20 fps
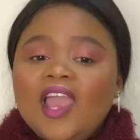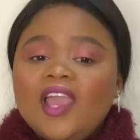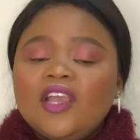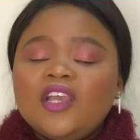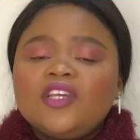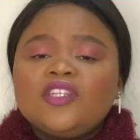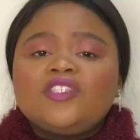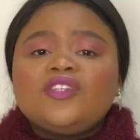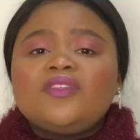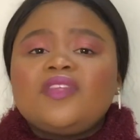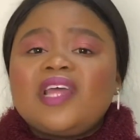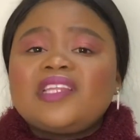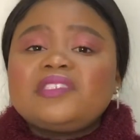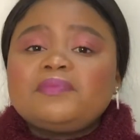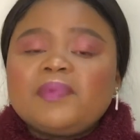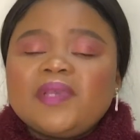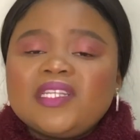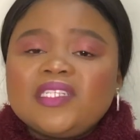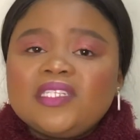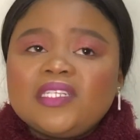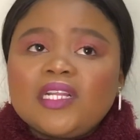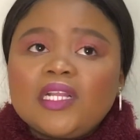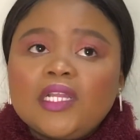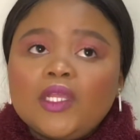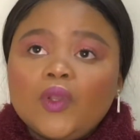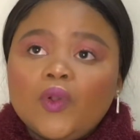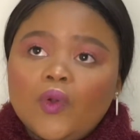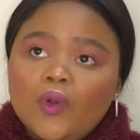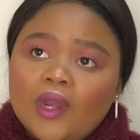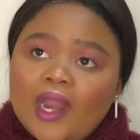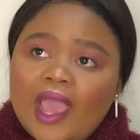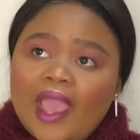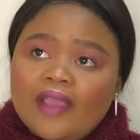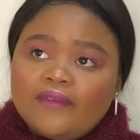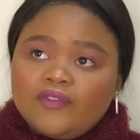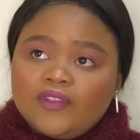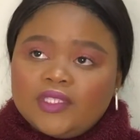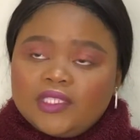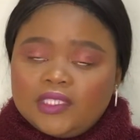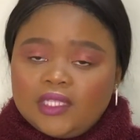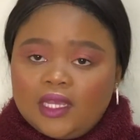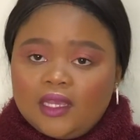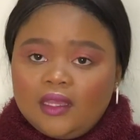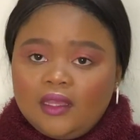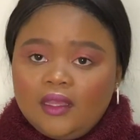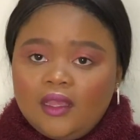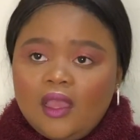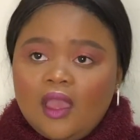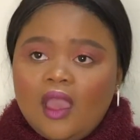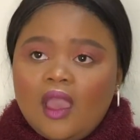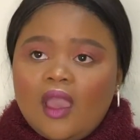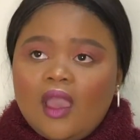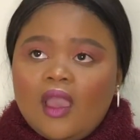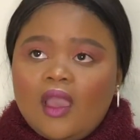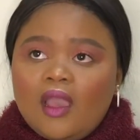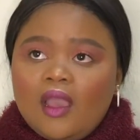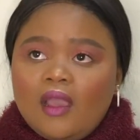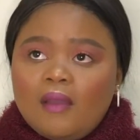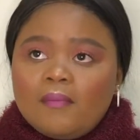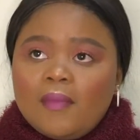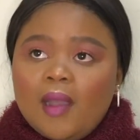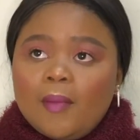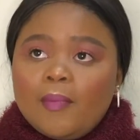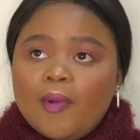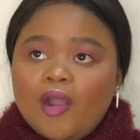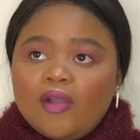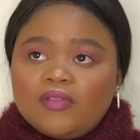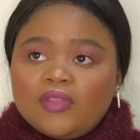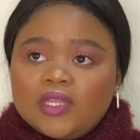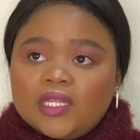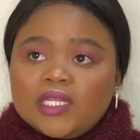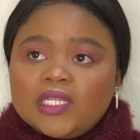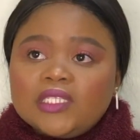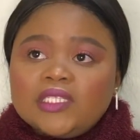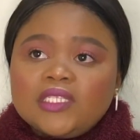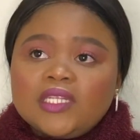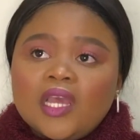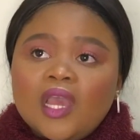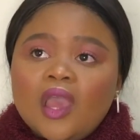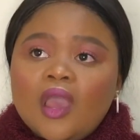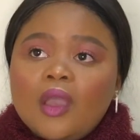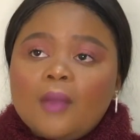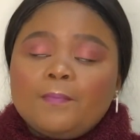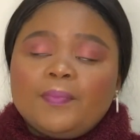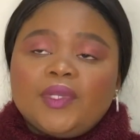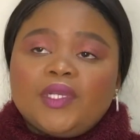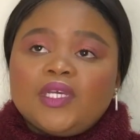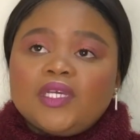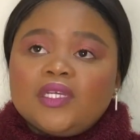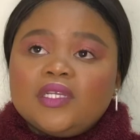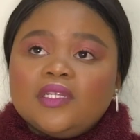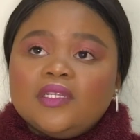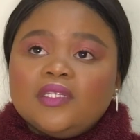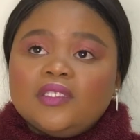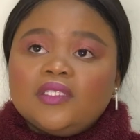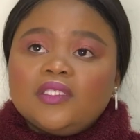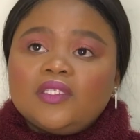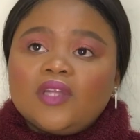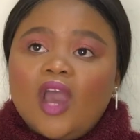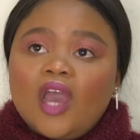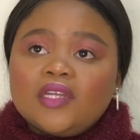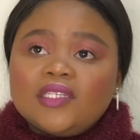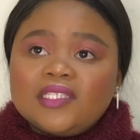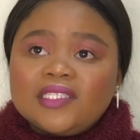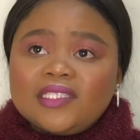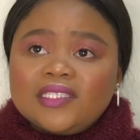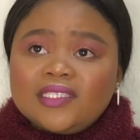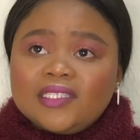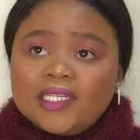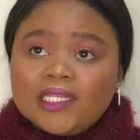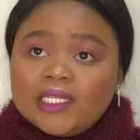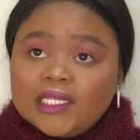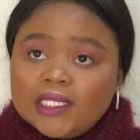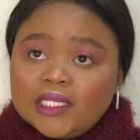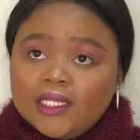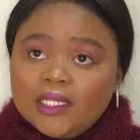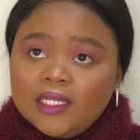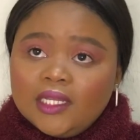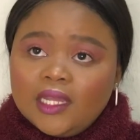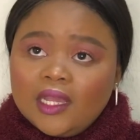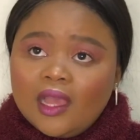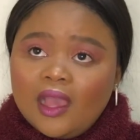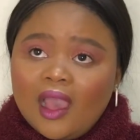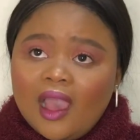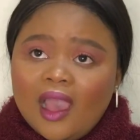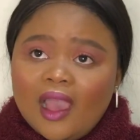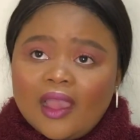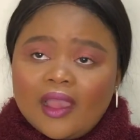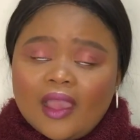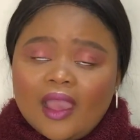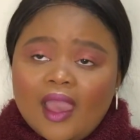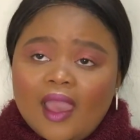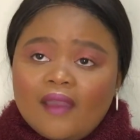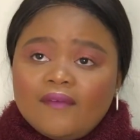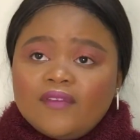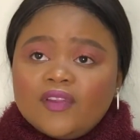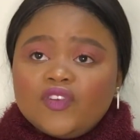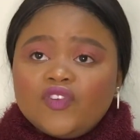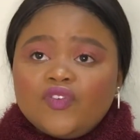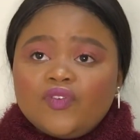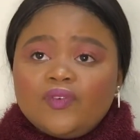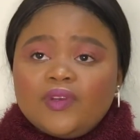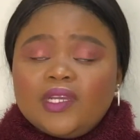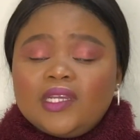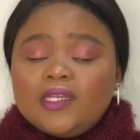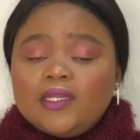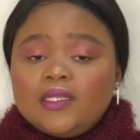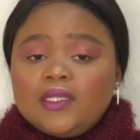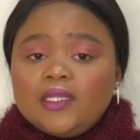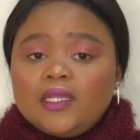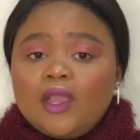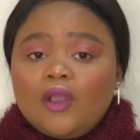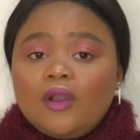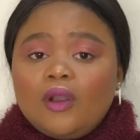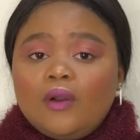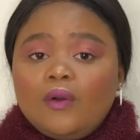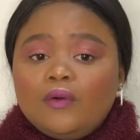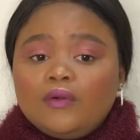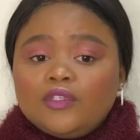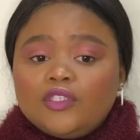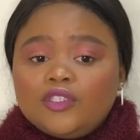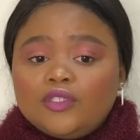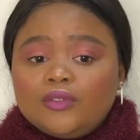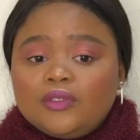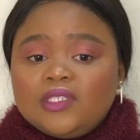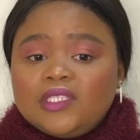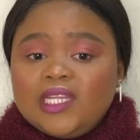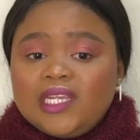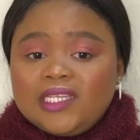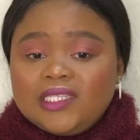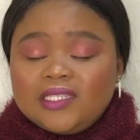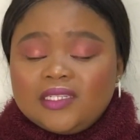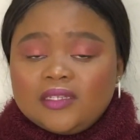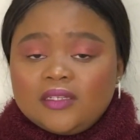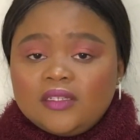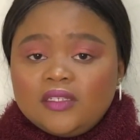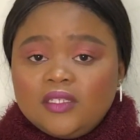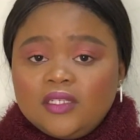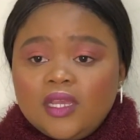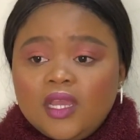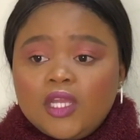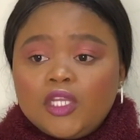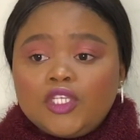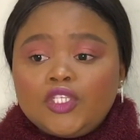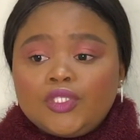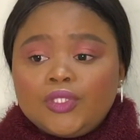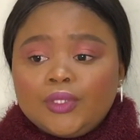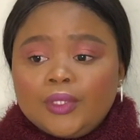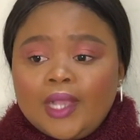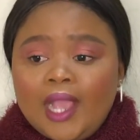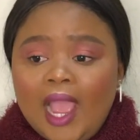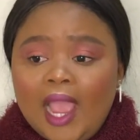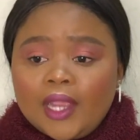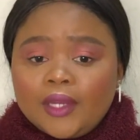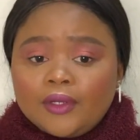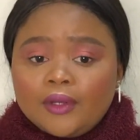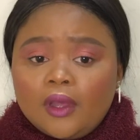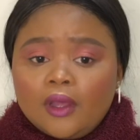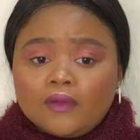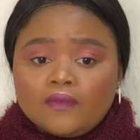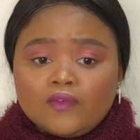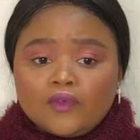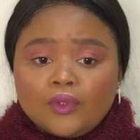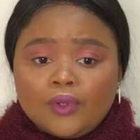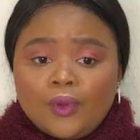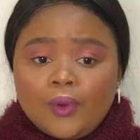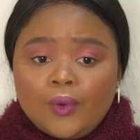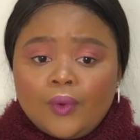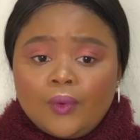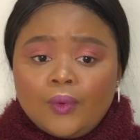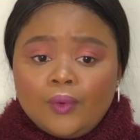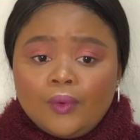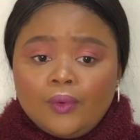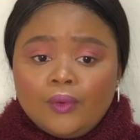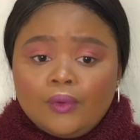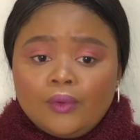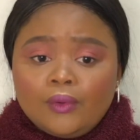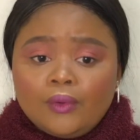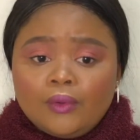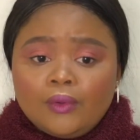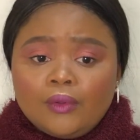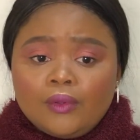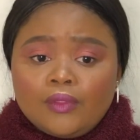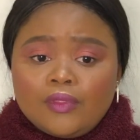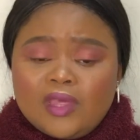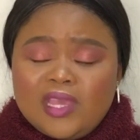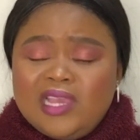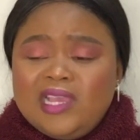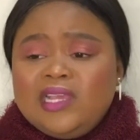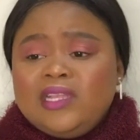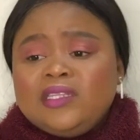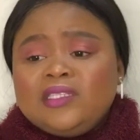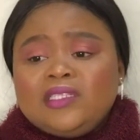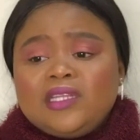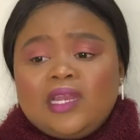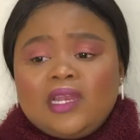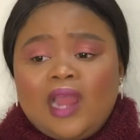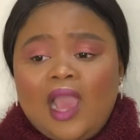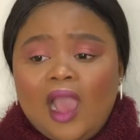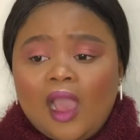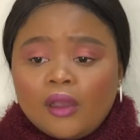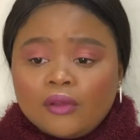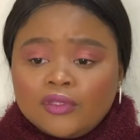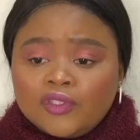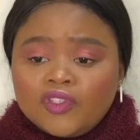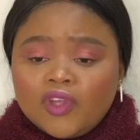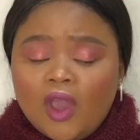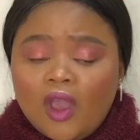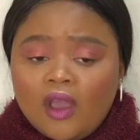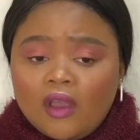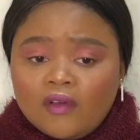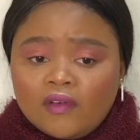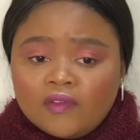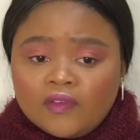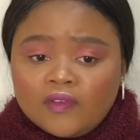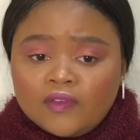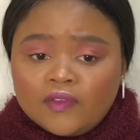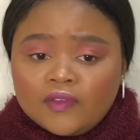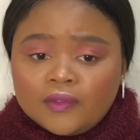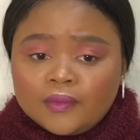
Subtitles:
So that's basically all I have to say about this, because honestly I haven't really also dated to kind of know the ins and outs of